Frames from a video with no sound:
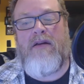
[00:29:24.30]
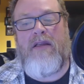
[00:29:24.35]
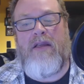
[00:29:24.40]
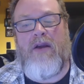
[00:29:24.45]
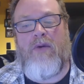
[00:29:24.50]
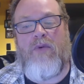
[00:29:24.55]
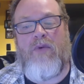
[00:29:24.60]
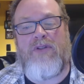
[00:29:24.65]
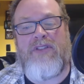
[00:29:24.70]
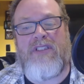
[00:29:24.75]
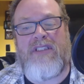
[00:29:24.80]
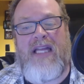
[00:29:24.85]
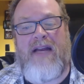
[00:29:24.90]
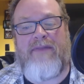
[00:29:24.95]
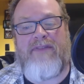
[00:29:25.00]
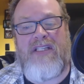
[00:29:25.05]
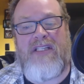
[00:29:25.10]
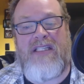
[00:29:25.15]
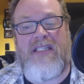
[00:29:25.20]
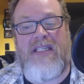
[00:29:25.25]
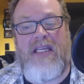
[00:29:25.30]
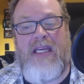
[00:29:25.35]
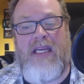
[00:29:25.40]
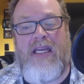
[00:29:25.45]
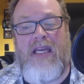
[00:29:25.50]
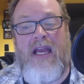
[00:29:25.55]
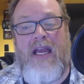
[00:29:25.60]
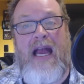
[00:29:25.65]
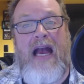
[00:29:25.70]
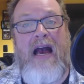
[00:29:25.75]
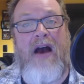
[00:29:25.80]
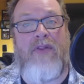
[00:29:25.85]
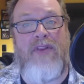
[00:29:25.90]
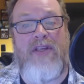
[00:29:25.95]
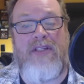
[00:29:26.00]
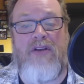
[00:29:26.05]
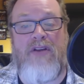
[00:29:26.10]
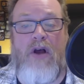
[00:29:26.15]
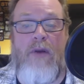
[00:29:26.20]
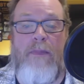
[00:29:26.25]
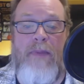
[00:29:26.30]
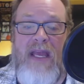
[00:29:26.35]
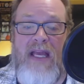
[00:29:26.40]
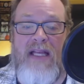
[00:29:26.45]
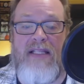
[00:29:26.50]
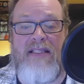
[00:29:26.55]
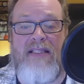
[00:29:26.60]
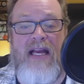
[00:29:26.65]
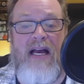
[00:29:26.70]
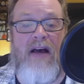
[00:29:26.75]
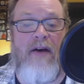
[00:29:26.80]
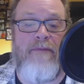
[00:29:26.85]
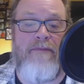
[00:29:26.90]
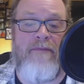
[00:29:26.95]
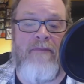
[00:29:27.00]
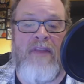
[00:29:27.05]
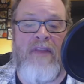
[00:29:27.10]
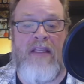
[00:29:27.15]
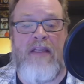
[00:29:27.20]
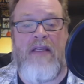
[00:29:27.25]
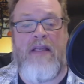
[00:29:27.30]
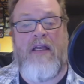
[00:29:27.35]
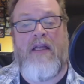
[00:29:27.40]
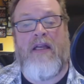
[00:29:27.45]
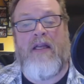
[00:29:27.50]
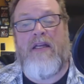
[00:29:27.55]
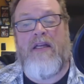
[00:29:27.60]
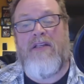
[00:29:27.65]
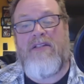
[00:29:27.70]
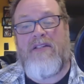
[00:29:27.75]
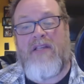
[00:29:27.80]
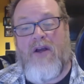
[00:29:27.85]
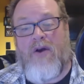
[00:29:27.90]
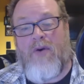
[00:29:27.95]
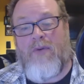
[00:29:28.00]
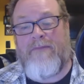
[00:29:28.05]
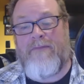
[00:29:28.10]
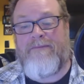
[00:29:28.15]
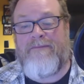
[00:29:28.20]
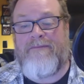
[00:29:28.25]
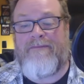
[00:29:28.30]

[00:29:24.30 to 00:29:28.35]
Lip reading: we'll just have to see how this all pans out. So,